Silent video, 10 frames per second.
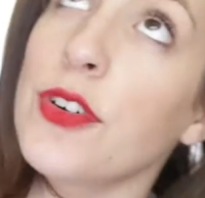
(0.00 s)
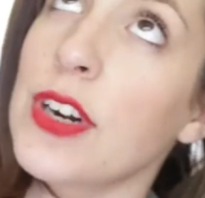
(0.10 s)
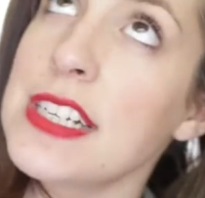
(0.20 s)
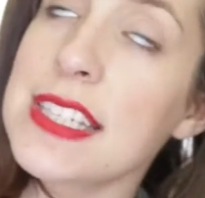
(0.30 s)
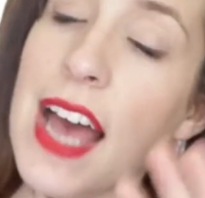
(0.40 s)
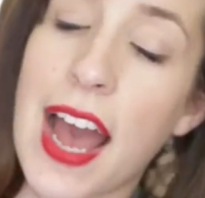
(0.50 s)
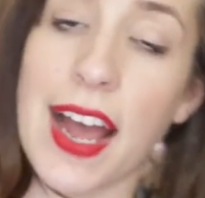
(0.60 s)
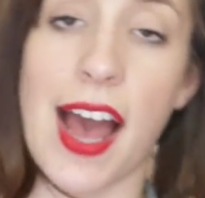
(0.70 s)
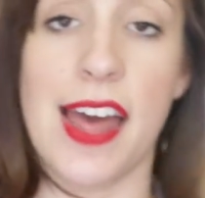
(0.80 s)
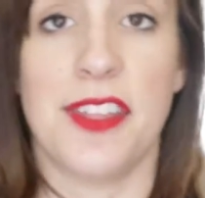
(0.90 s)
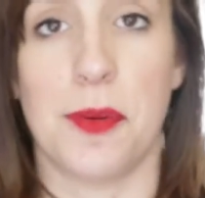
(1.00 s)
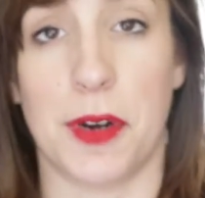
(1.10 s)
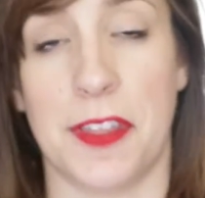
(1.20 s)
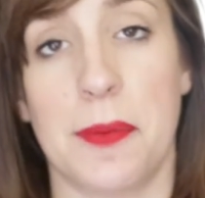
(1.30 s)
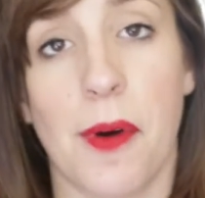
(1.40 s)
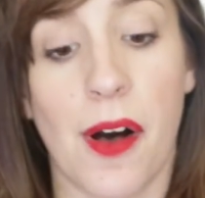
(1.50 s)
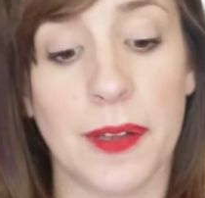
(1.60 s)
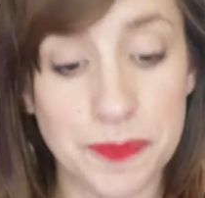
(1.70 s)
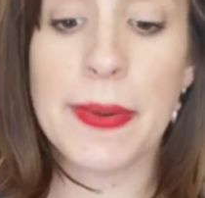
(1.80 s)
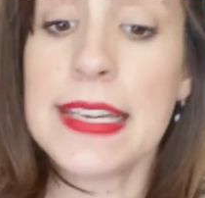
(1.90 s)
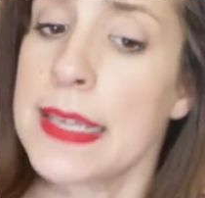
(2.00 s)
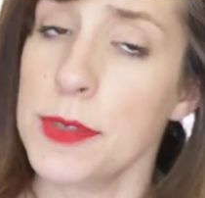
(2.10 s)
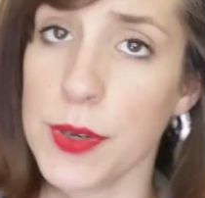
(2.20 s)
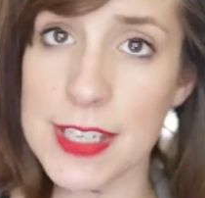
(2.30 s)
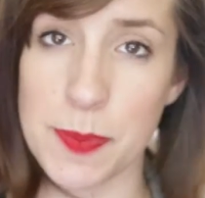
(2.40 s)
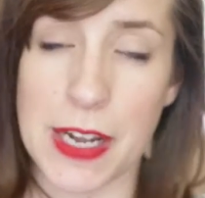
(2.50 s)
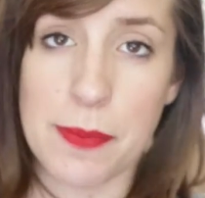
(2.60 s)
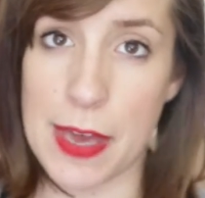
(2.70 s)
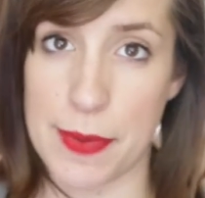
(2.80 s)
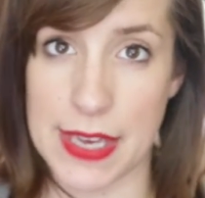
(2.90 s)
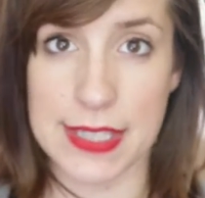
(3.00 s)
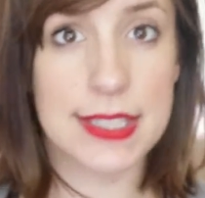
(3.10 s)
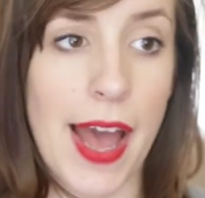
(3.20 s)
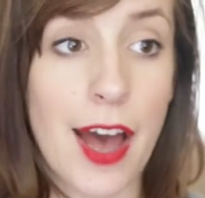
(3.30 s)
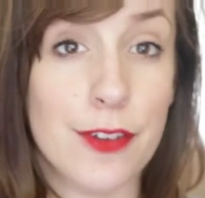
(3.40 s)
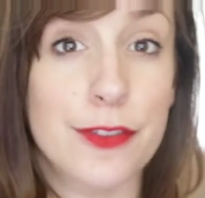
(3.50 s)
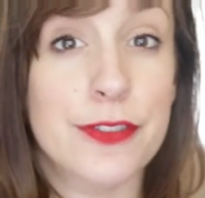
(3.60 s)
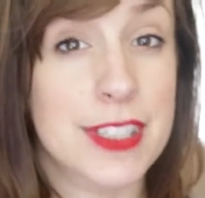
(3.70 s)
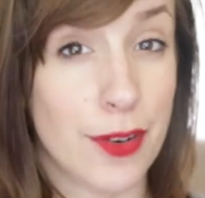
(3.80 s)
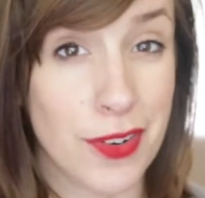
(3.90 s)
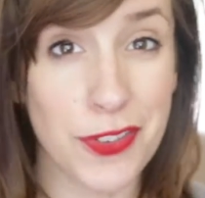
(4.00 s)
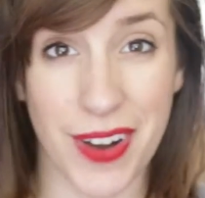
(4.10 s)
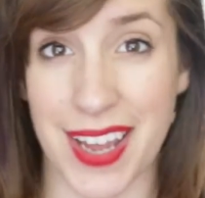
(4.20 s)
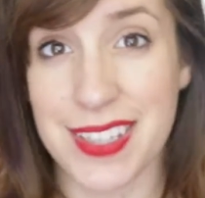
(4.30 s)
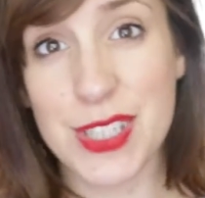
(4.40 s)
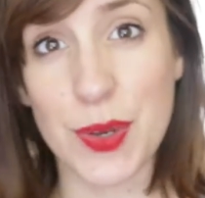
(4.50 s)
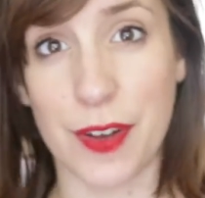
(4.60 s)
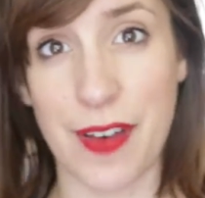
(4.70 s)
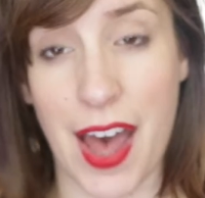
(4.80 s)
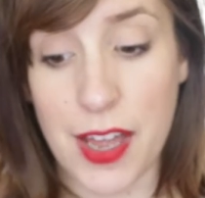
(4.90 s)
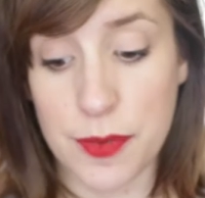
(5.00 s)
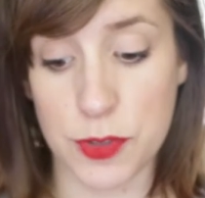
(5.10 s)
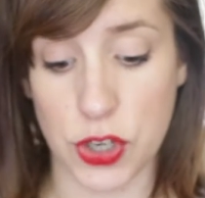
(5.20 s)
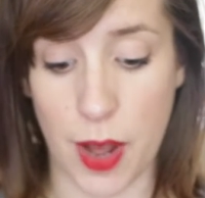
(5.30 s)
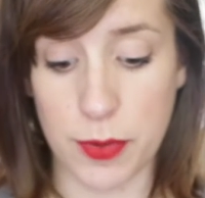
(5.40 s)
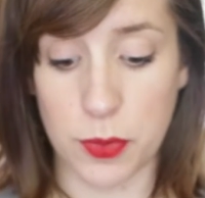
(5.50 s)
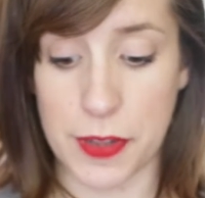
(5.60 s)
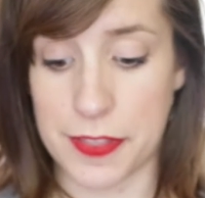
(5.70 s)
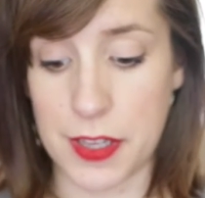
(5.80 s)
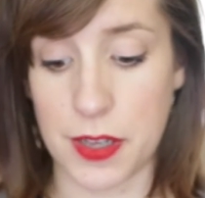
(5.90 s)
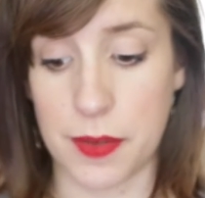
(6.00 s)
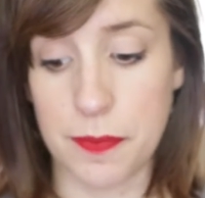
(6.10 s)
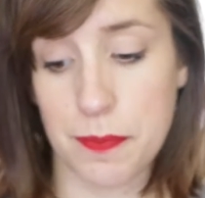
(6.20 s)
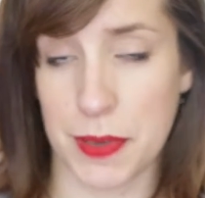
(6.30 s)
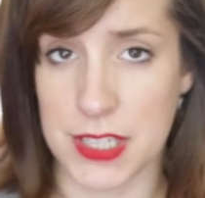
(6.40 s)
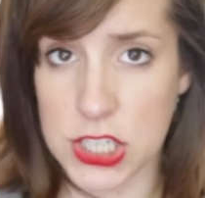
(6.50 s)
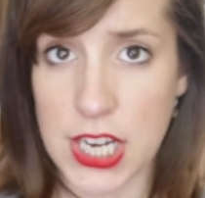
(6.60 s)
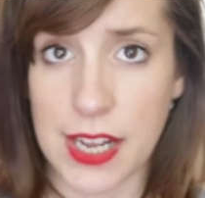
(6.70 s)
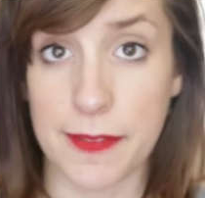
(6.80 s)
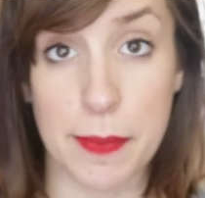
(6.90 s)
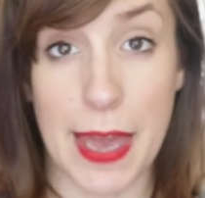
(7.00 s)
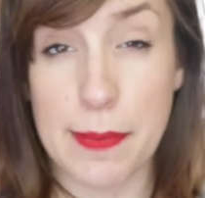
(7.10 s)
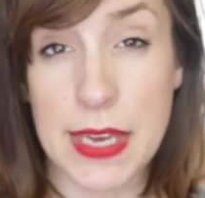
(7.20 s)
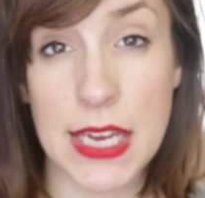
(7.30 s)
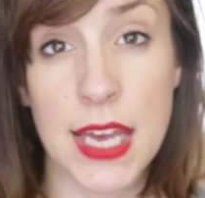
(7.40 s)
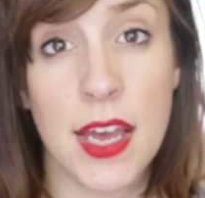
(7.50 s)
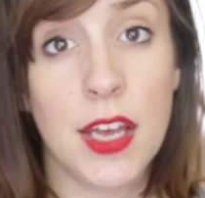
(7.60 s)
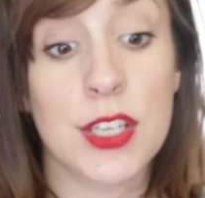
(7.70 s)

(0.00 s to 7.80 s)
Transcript: of course I got the birthing ball because I'm doing spinning babies. I have several friends who have had trouble with the positioning of the baby.